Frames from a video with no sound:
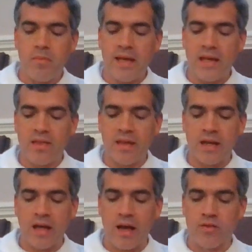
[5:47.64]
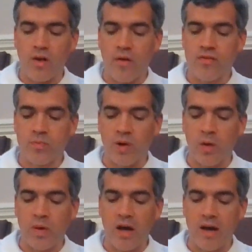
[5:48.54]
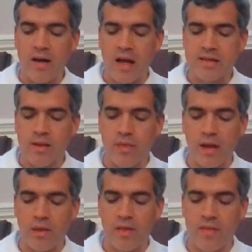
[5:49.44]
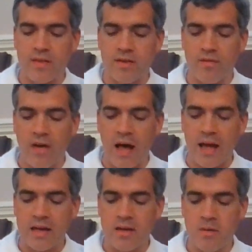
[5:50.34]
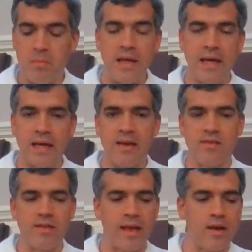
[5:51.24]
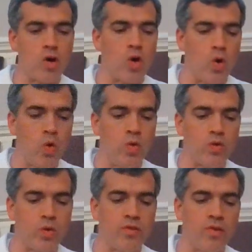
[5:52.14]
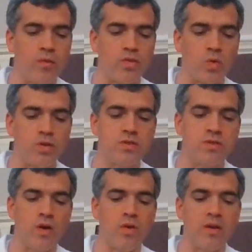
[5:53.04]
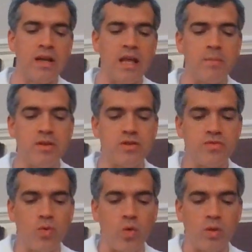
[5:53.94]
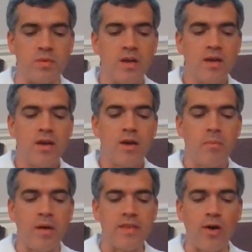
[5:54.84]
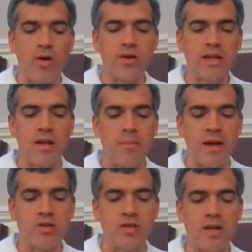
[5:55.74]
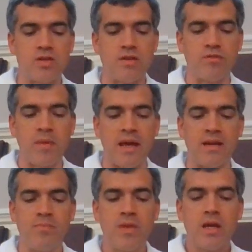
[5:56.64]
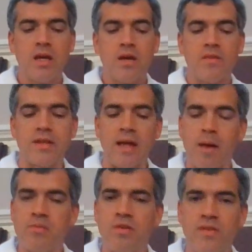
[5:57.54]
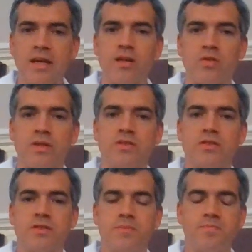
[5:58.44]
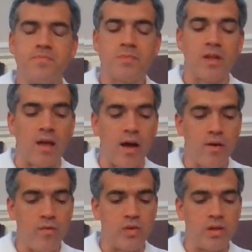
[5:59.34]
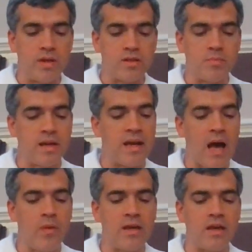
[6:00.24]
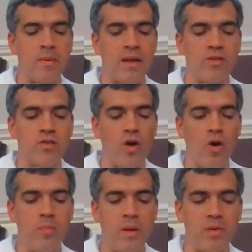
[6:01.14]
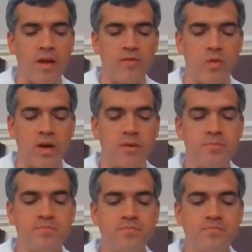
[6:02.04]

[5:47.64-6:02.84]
Being then God's offspring, we ought not to think that the divine being is like gold or silver or stone, an image formed by the art and imagination of man. The times of ignorance God overlooked, but now he commands all people everywhere